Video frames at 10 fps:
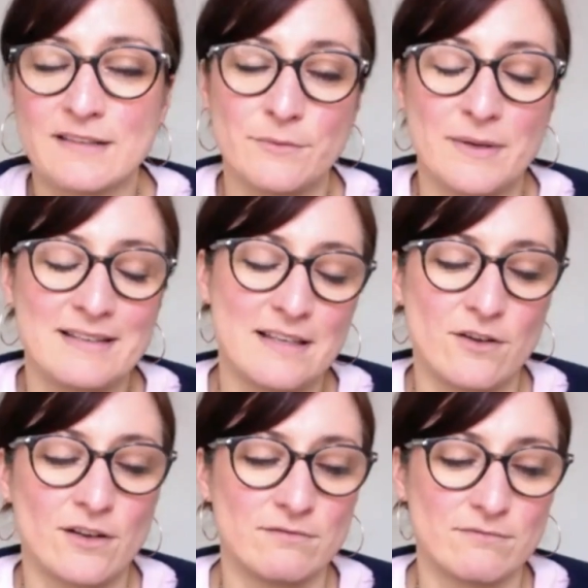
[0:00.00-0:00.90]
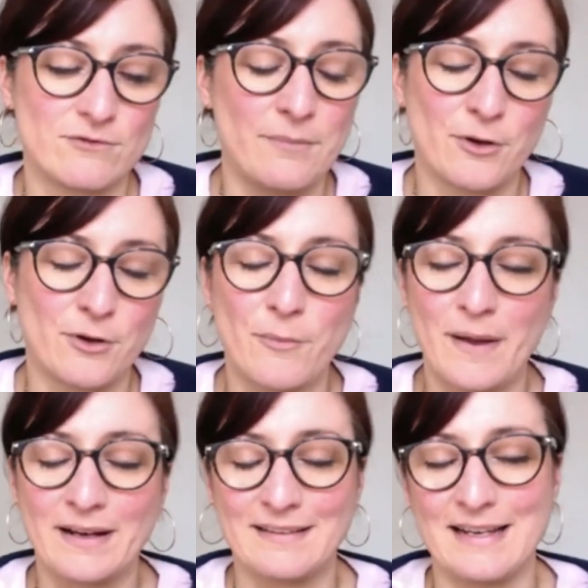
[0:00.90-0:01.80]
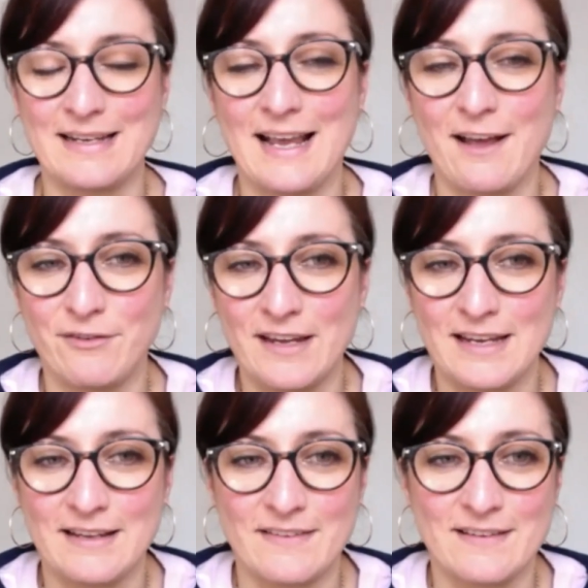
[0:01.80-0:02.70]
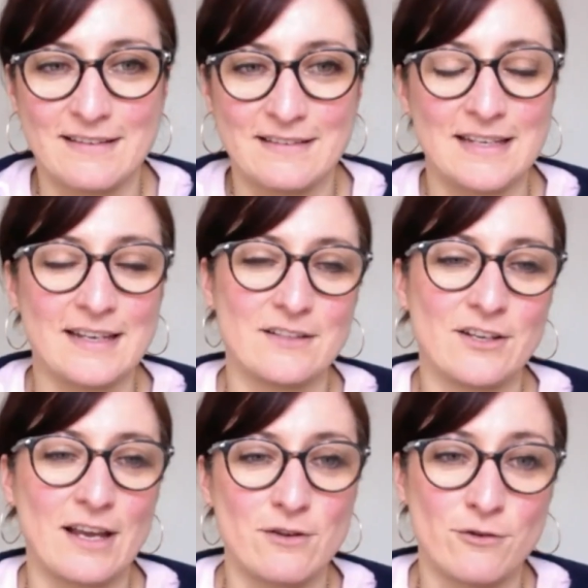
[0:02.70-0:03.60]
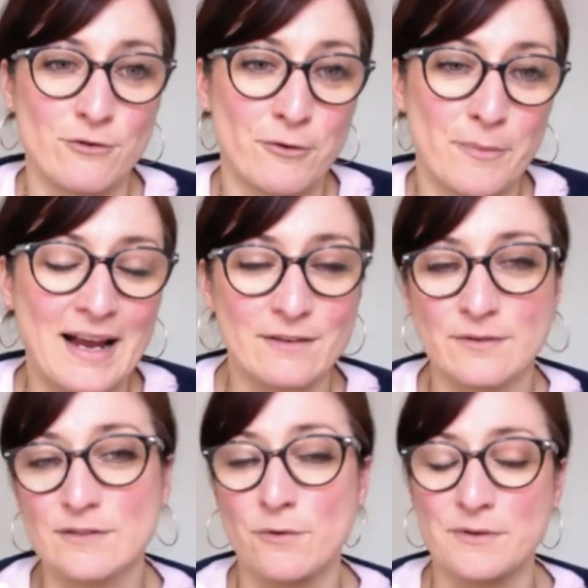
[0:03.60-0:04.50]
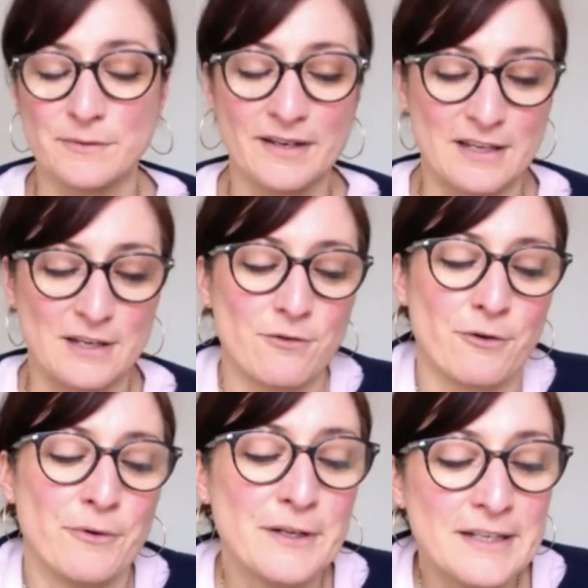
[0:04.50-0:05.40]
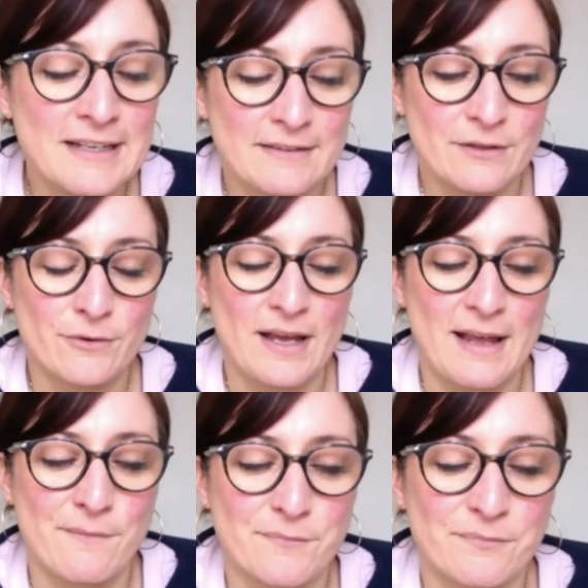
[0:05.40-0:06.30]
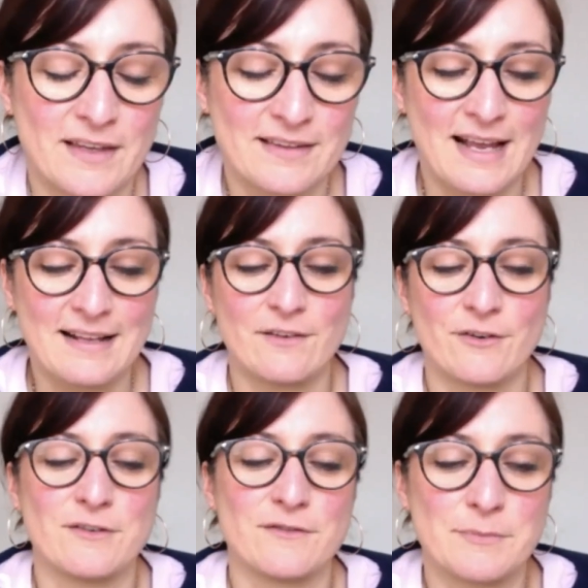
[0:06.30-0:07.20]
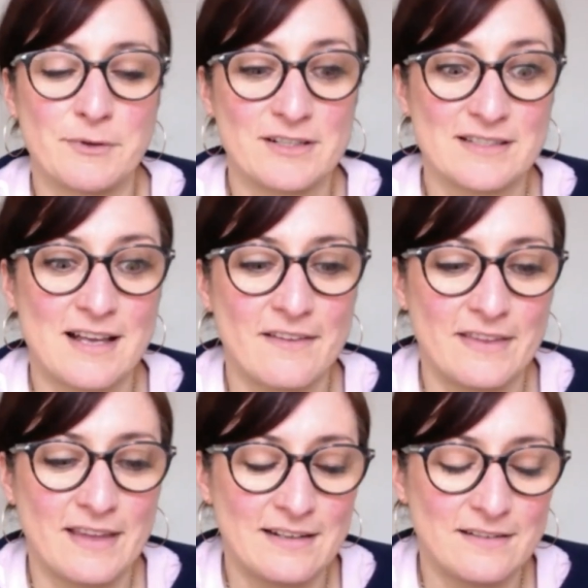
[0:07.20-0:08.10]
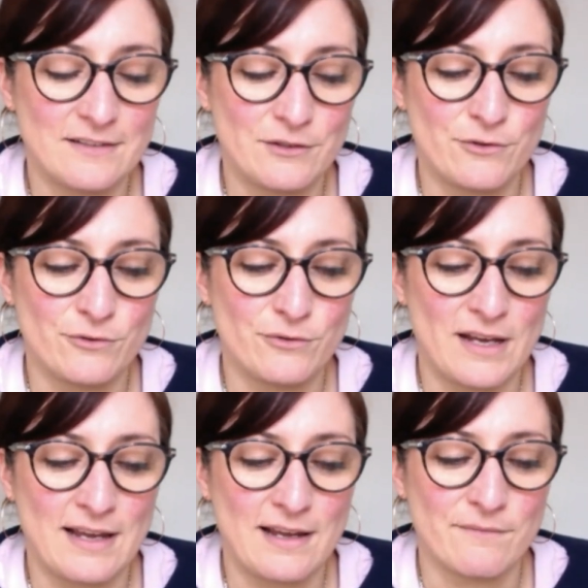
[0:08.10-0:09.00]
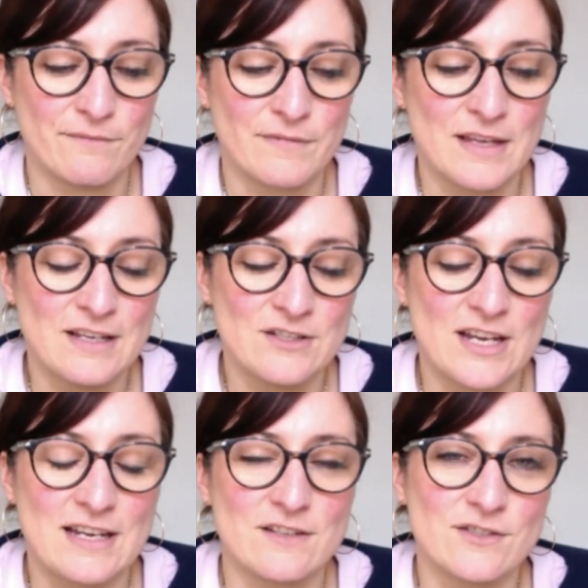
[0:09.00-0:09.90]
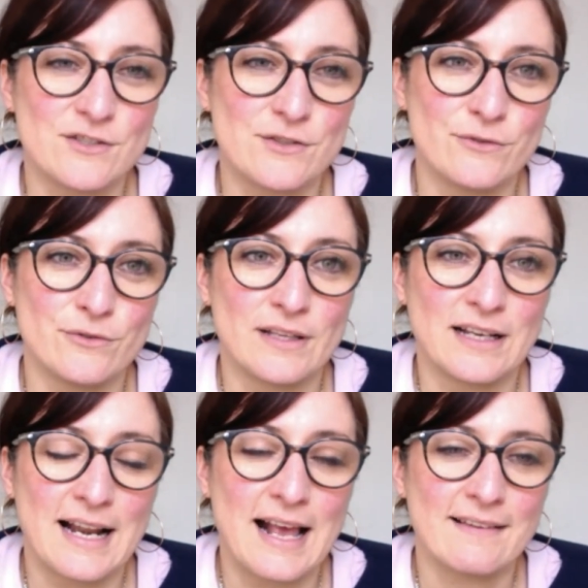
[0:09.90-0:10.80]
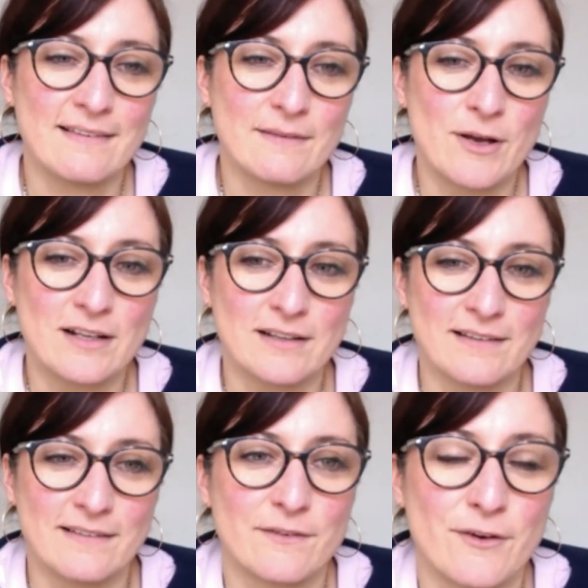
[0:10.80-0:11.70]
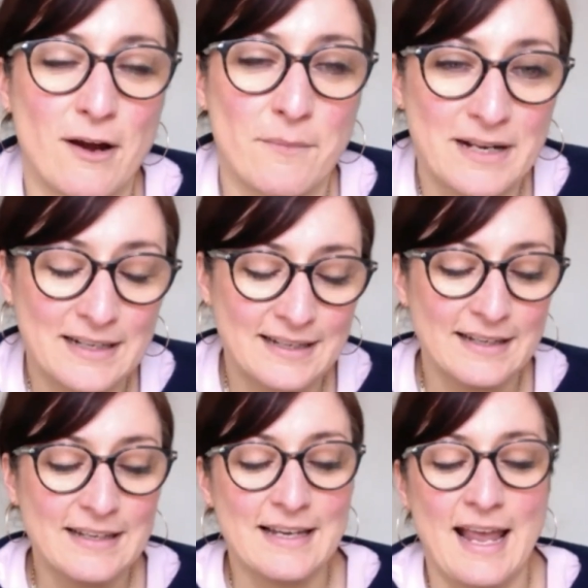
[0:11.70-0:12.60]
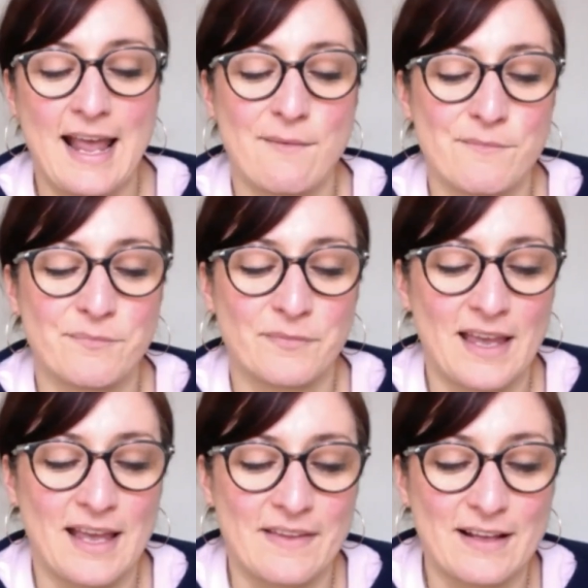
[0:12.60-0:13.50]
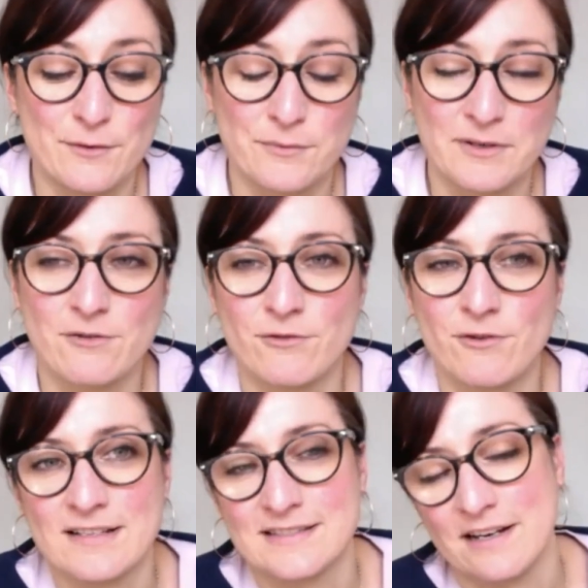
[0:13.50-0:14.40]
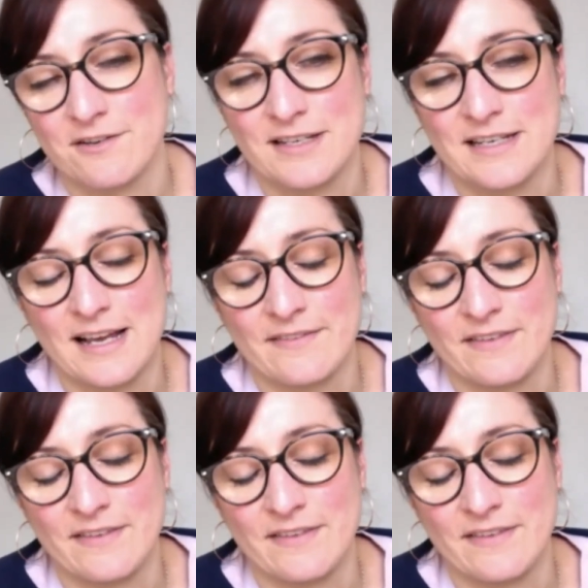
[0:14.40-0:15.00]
So basically, you can drop your cup back to any cafe in the city, and you get your euro back. So it's always worth €1. So that sort of spurred us on then to change to the glass bottles for our milk, and that's from Glouth Cross Dairy, and